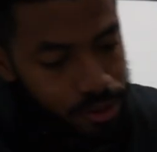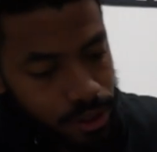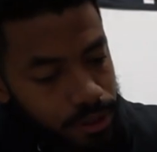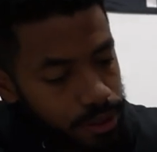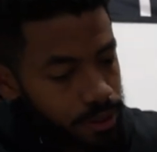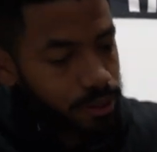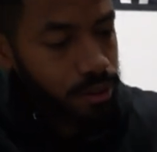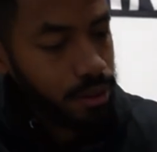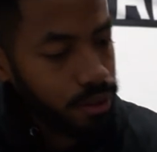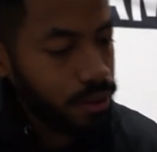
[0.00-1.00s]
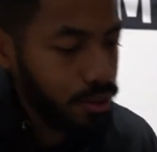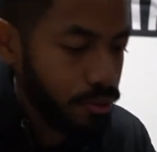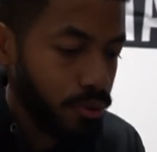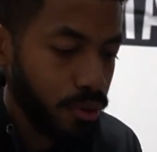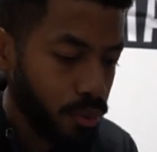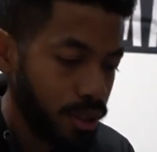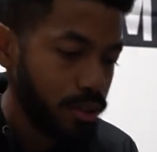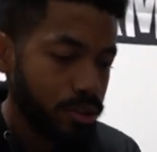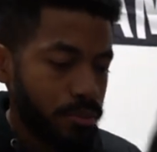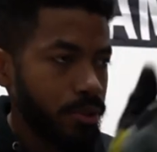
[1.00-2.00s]
just like that, the front wheel
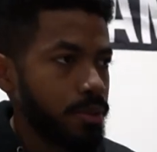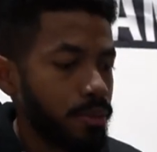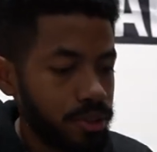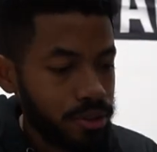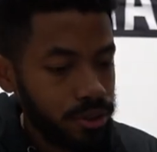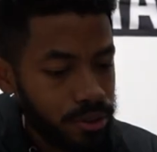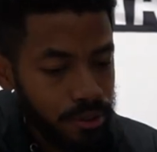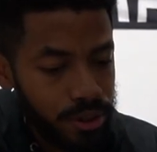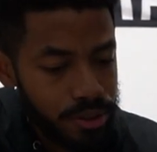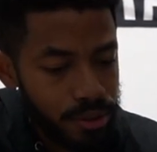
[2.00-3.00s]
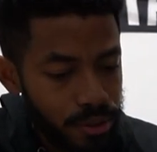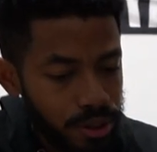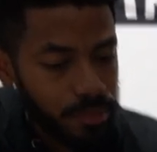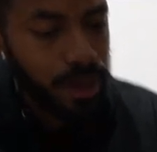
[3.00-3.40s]
is pretty much ready to go on the